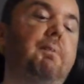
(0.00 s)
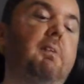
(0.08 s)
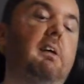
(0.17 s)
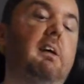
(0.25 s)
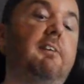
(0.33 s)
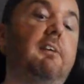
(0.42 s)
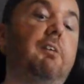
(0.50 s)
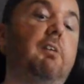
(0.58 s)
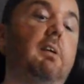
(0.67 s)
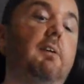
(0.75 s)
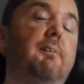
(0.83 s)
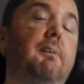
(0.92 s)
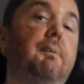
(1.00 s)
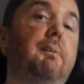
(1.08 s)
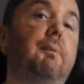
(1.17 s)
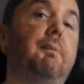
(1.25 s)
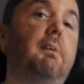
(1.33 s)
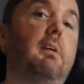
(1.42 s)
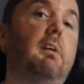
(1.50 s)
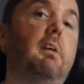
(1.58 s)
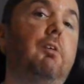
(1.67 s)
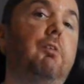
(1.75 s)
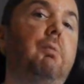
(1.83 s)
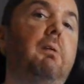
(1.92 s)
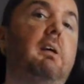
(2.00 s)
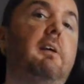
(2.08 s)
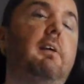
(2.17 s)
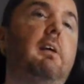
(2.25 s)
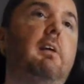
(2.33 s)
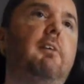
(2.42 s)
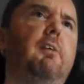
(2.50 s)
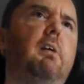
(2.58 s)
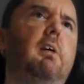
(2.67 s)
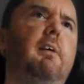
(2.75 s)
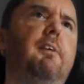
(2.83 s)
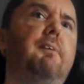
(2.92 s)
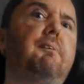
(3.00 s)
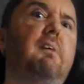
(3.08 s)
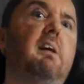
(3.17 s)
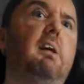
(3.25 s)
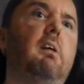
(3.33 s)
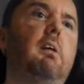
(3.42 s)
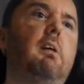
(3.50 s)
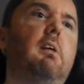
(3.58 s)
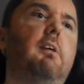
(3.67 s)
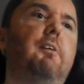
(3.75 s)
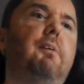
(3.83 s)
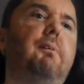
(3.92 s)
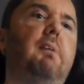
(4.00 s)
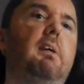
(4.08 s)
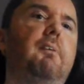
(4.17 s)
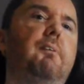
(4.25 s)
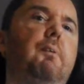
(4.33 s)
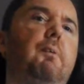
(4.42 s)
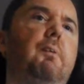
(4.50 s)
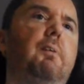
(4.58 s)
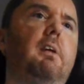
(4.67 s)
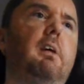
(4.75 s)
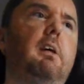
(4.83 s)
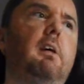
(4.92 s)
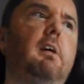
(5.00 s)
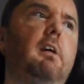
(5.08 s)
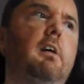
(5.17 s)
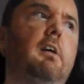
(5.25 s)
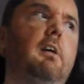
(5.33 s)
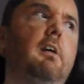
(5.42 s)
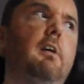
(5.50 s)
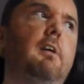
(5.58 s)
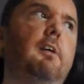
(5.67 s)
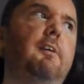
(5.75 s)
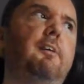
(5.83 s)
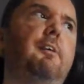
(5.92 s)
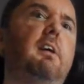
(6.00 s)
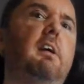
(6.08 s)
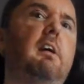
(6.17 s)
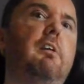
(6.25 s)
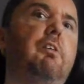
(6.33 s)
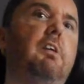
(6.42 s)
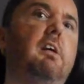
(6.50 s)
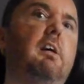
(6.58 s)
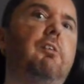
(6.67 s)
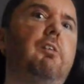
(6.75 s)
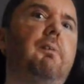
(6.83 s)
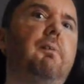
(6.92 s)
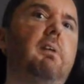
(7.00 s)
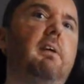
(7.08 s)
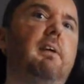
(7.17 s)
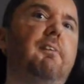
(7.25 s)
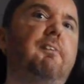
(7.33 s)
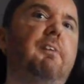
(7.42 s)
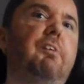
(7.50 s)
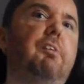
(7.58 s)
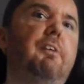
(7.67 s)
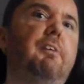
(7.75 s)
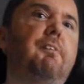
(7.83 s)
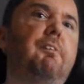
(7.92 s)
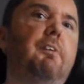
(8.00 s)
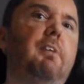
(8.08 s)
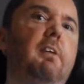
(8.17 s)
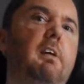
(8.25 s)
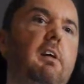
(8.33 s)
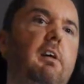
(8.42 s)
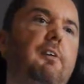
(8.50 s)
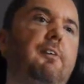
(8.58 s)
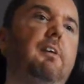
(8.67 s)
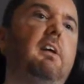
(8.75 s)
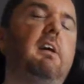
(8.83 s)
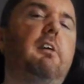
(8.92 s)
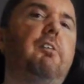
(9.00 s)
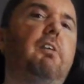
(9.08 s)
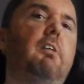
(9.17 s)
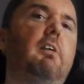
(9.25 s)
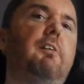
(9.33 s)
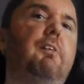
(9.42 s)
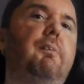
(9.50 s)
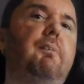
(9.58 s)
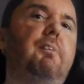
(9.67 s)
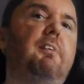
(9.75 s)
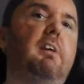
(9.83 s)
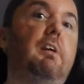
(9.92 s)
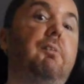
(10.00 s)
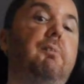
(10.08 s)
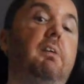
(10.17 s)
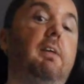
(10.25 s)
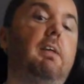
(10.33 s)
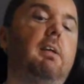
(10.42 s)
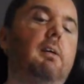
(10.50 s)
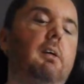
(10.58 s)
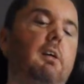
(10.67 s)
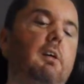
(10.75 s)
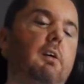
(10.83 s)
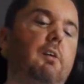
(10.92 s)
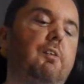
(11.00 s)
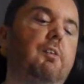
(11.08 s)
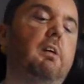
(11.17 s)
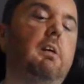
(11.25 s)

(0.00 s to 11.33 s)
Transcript: it's very popular in Japan. There's a manga, I do believe, called Daigashi Kashi, where they feature different Daigashi items each month. So